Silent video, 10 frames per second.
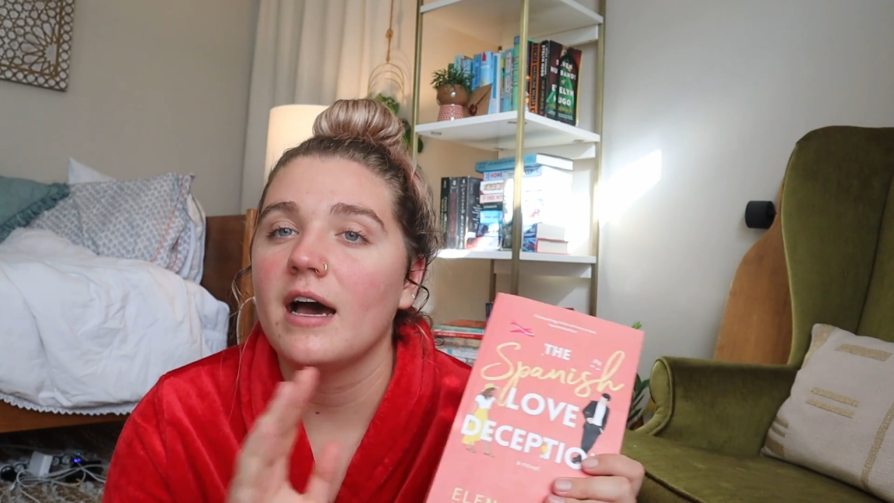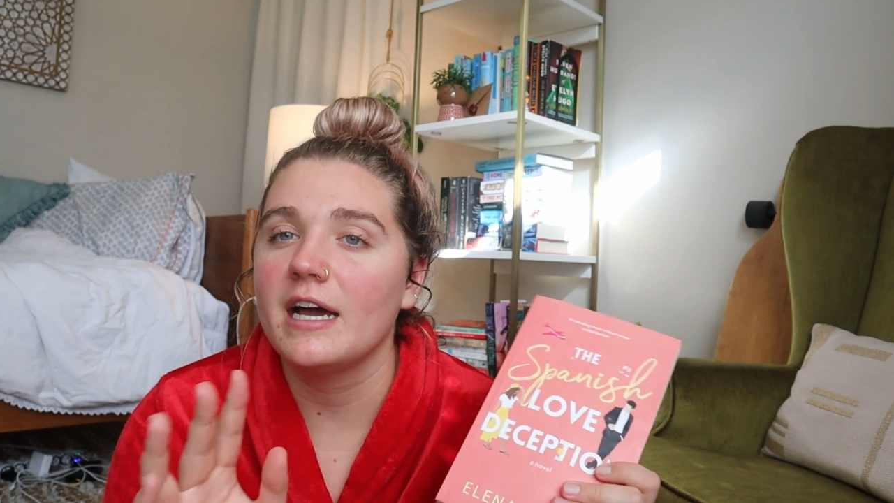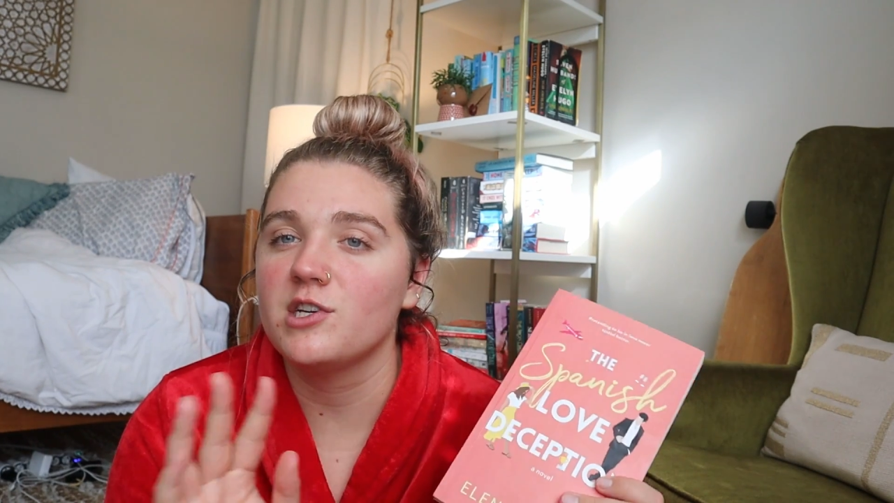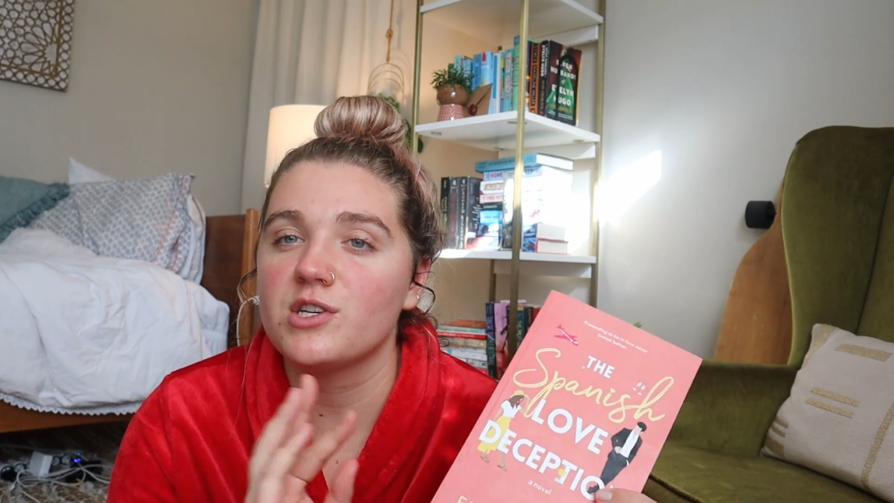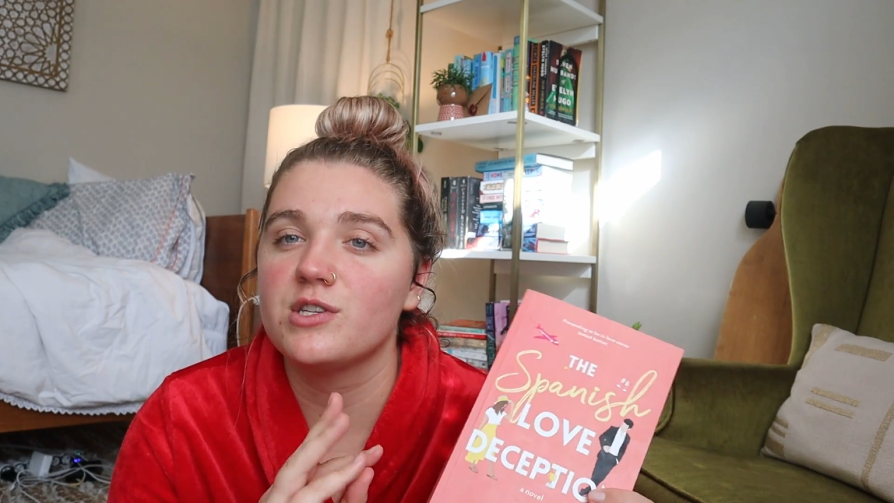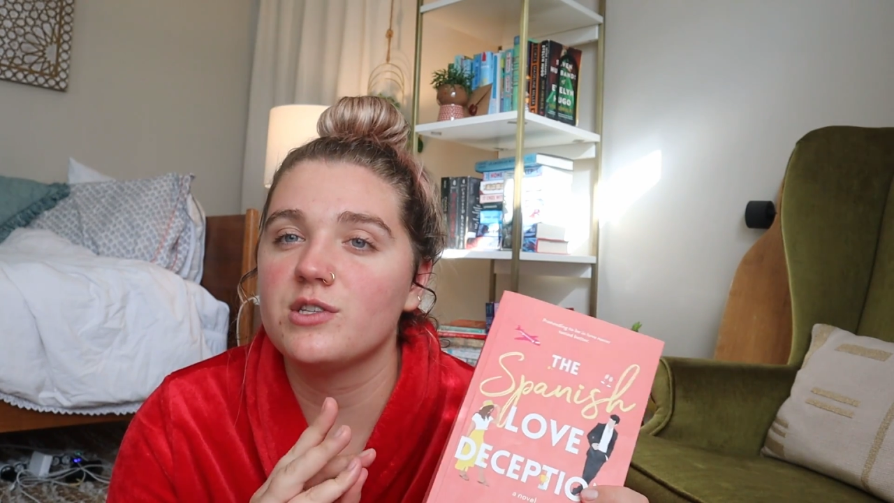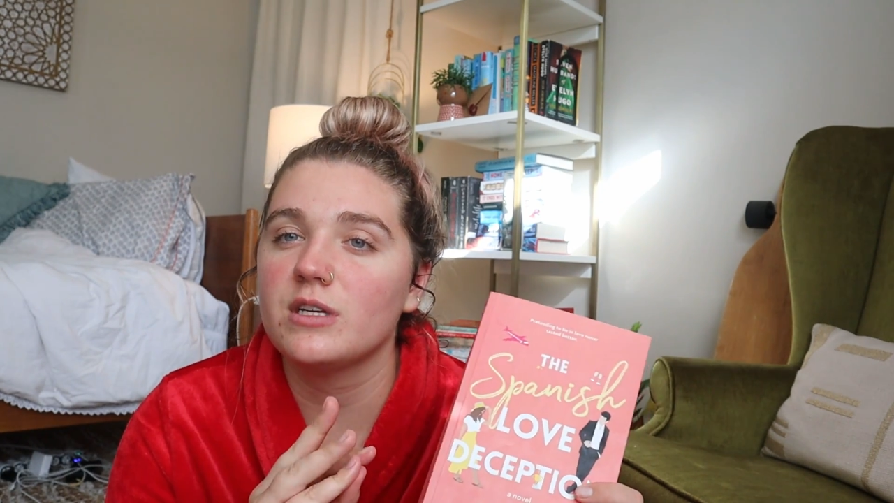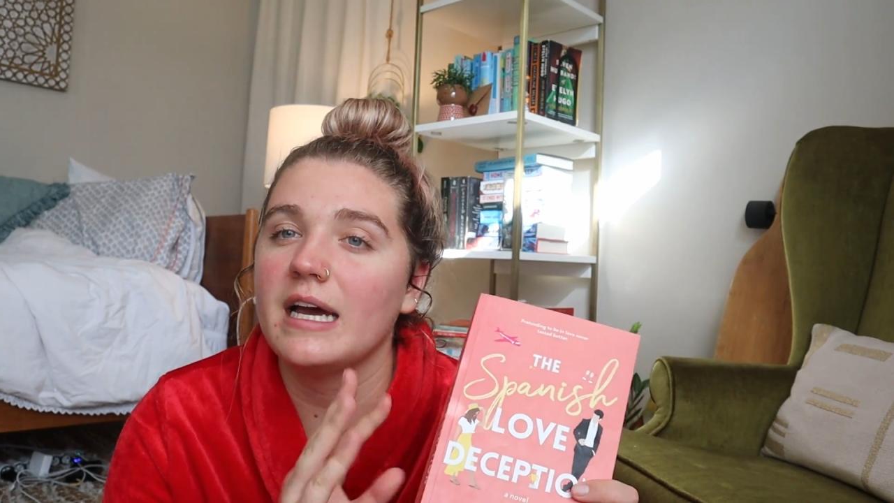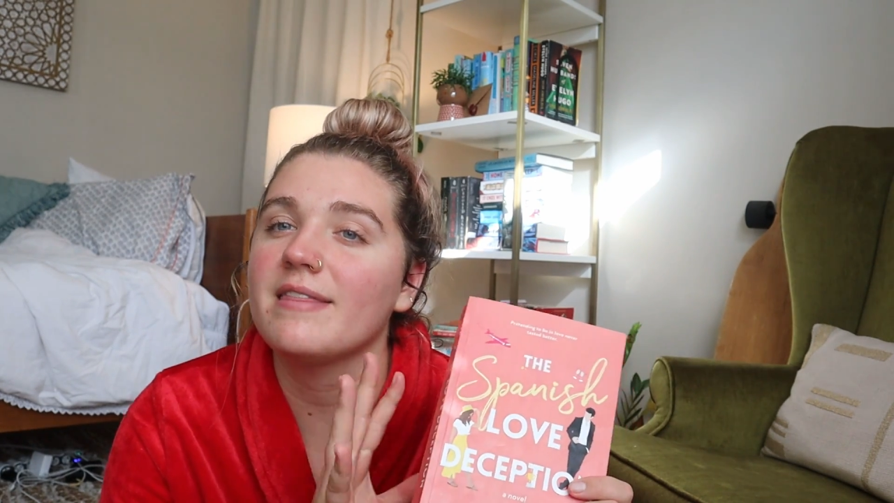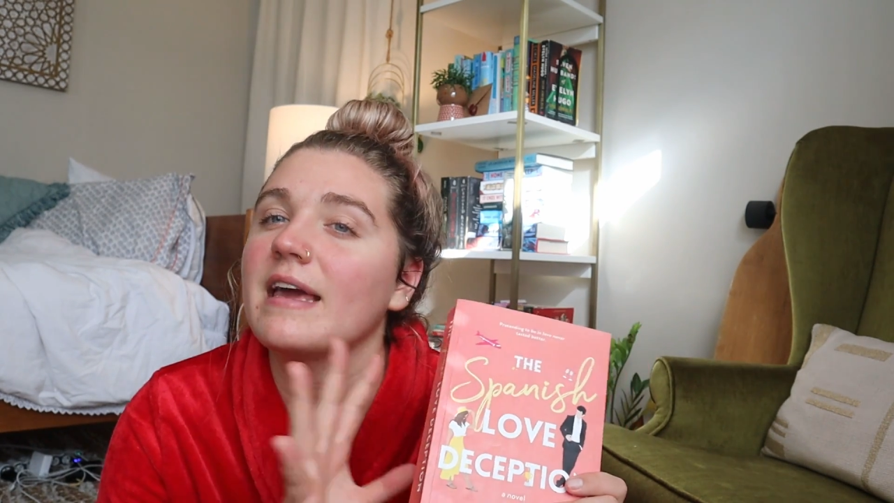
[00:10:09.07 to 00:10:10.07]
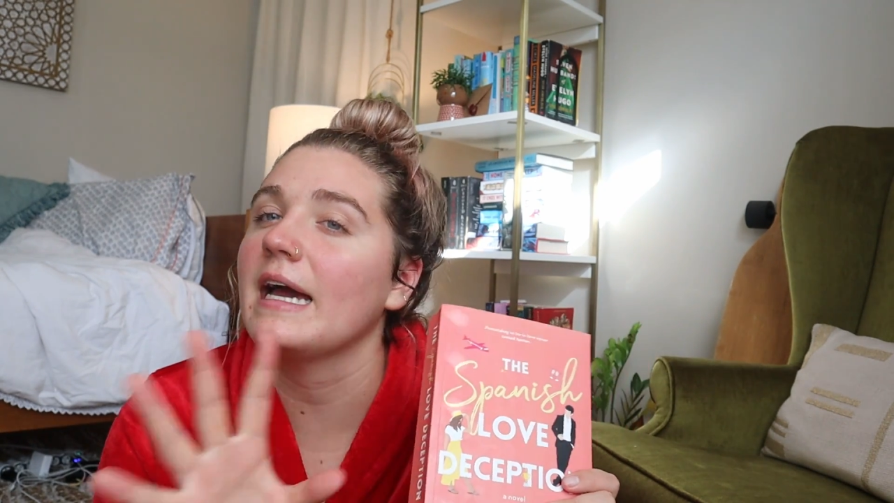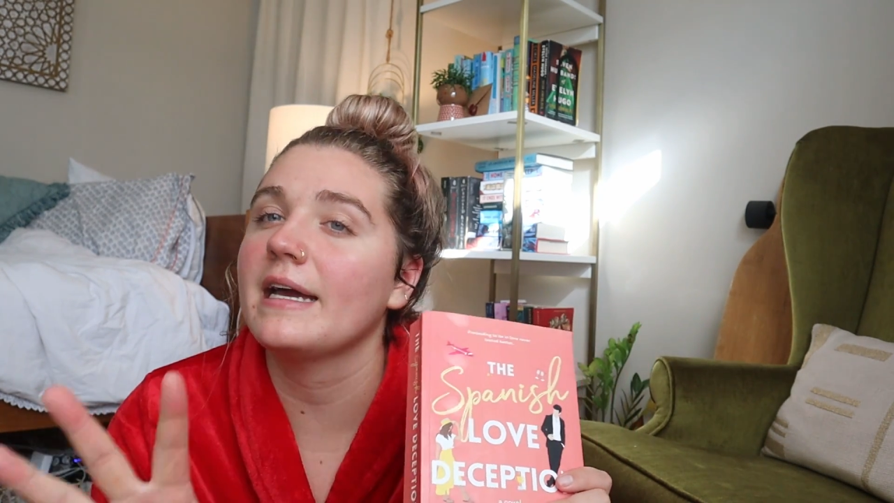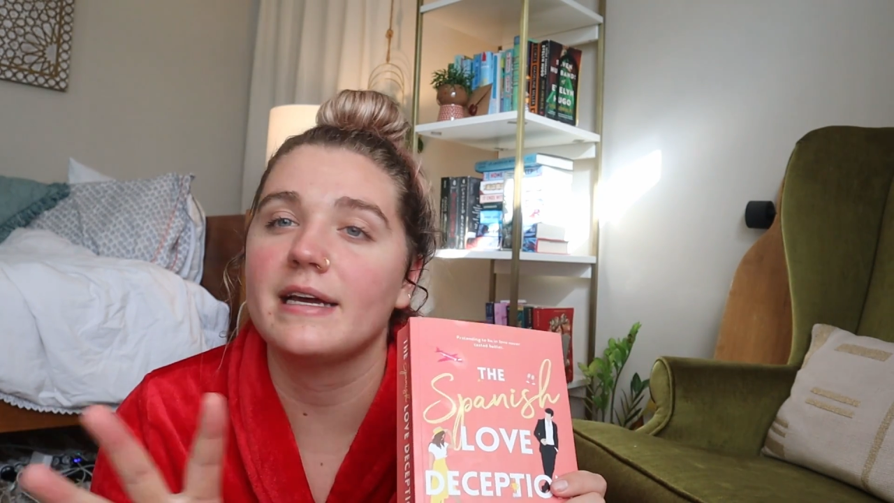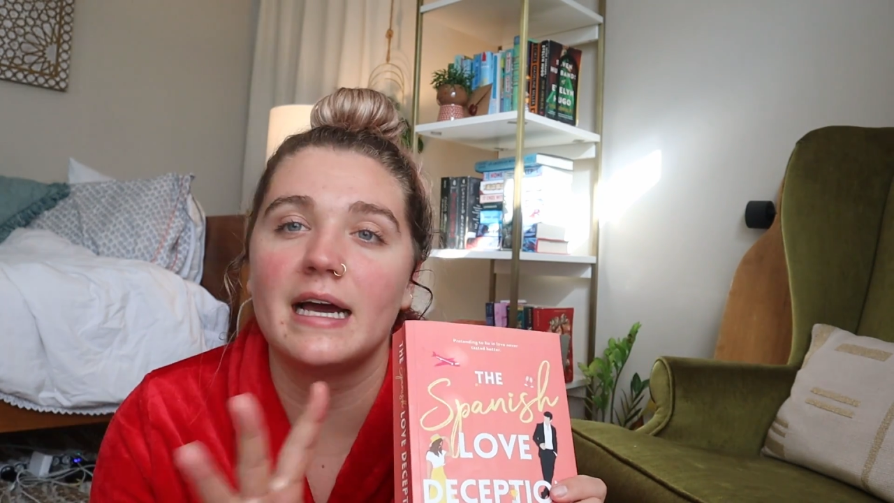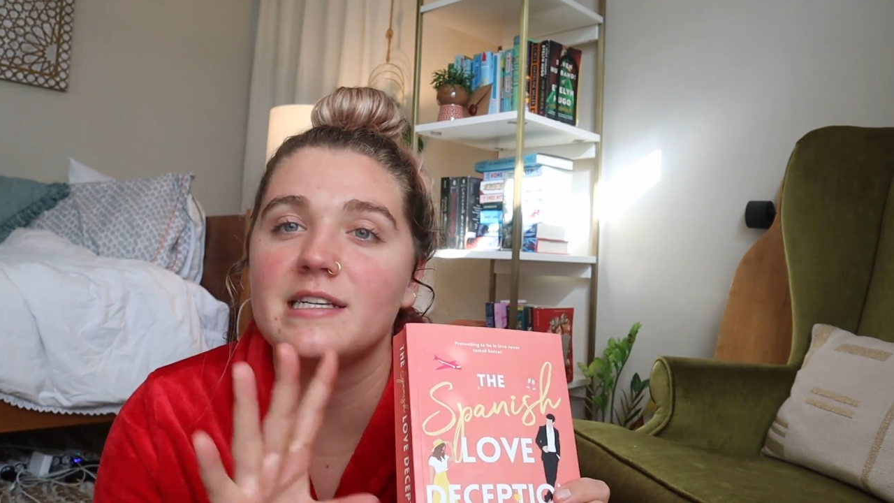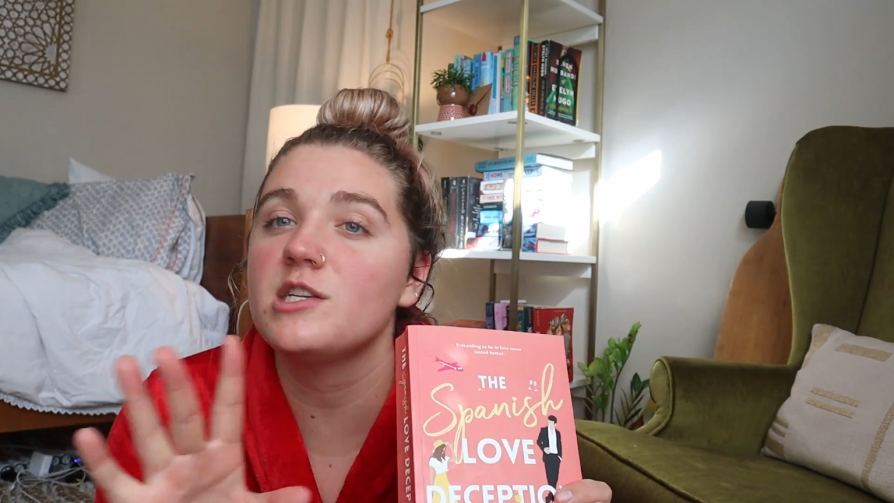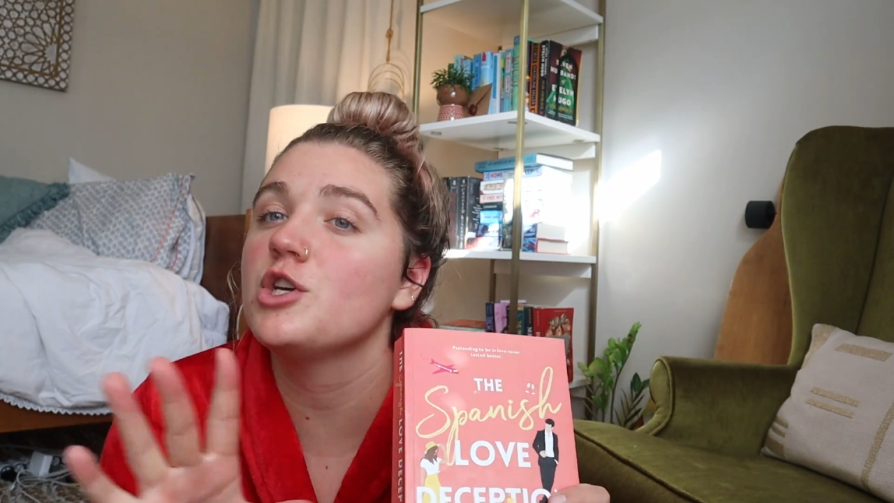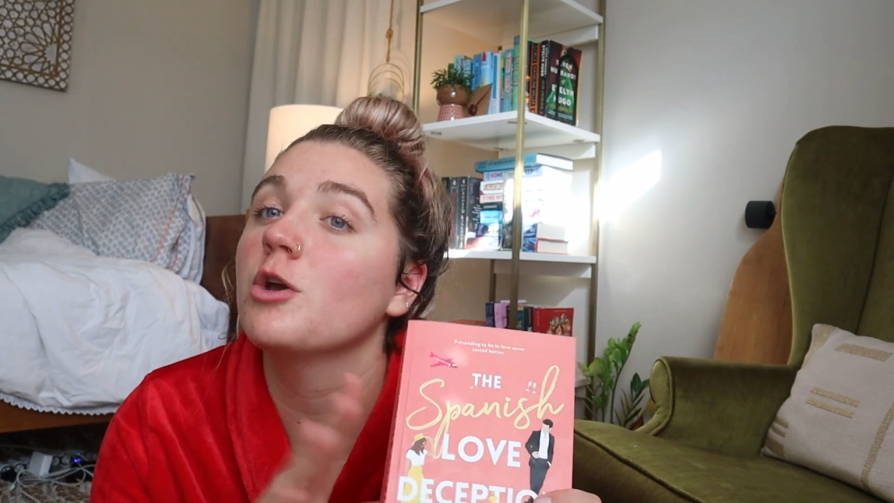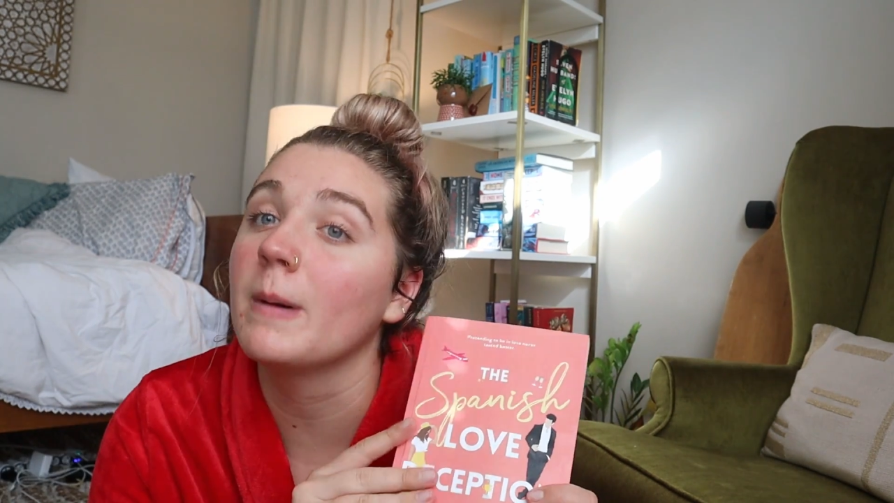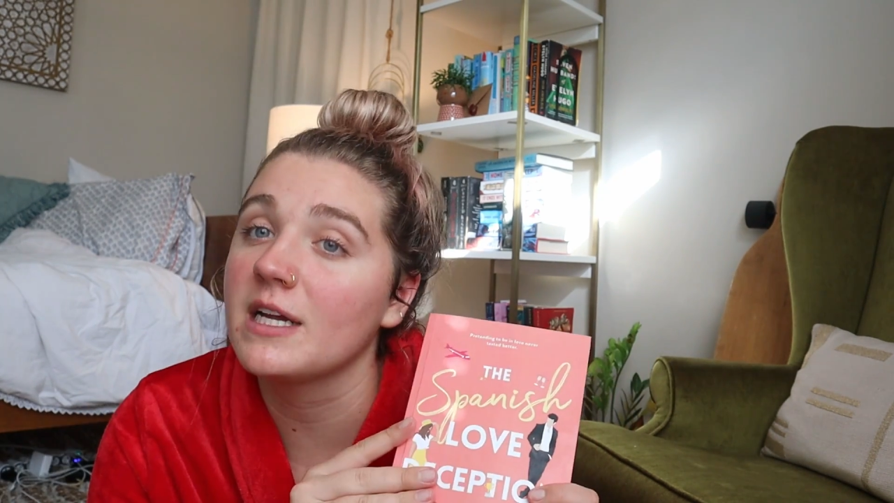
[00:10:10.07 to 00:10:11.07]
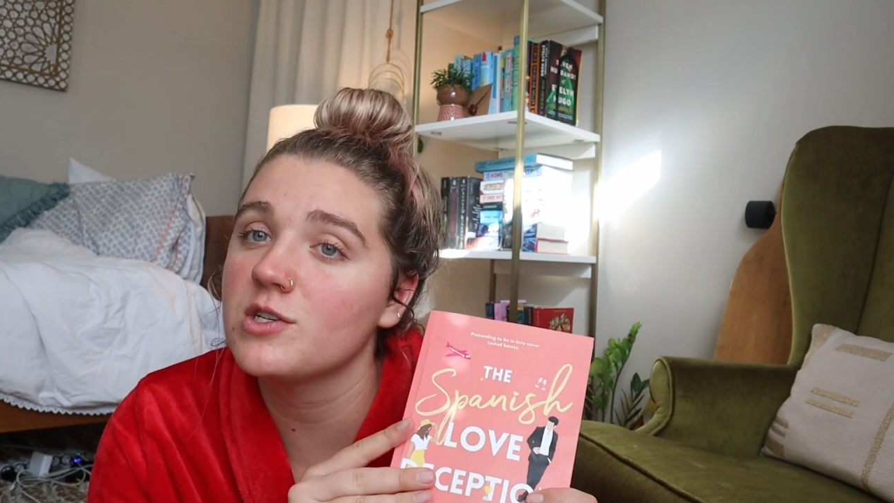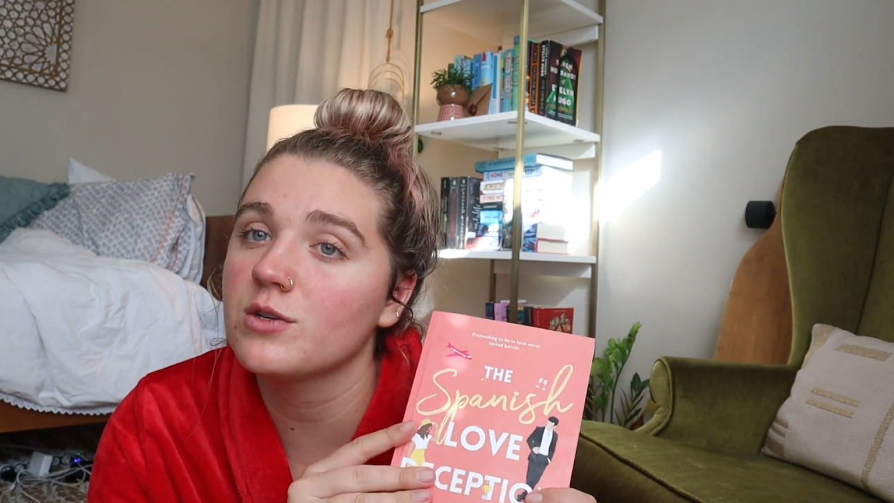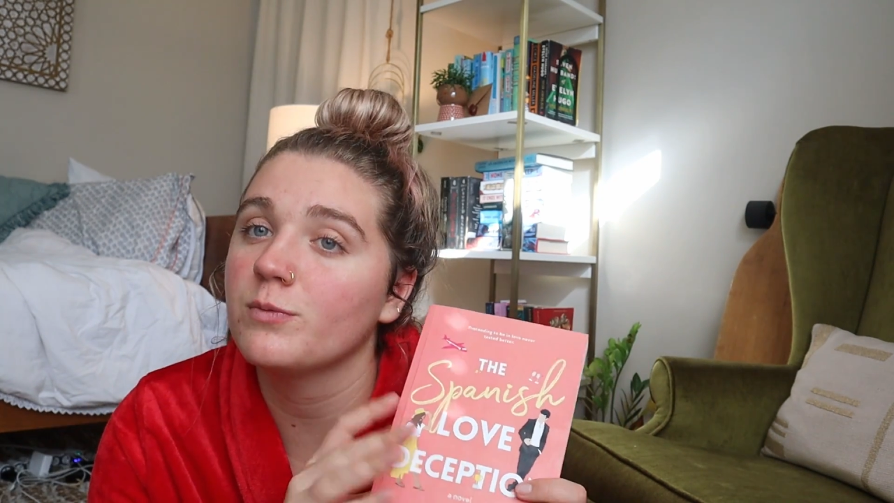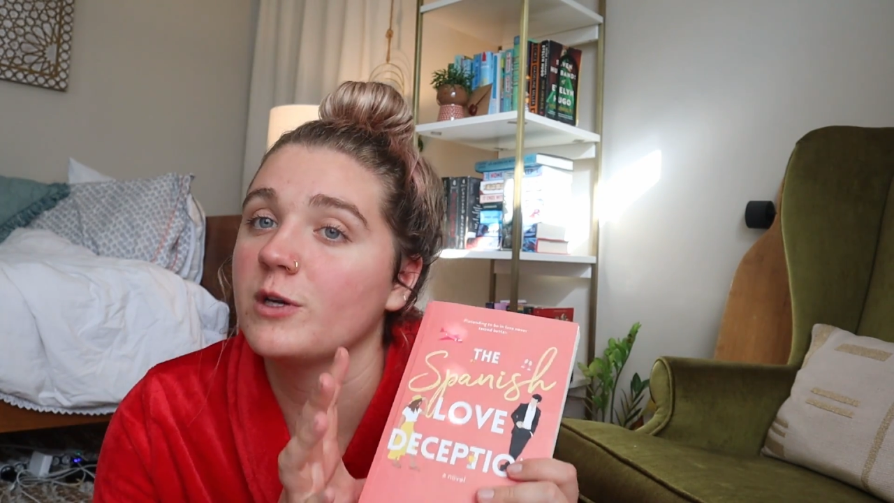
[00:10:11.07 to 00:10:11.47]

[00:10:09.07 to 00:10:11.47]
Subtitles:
I think I did too much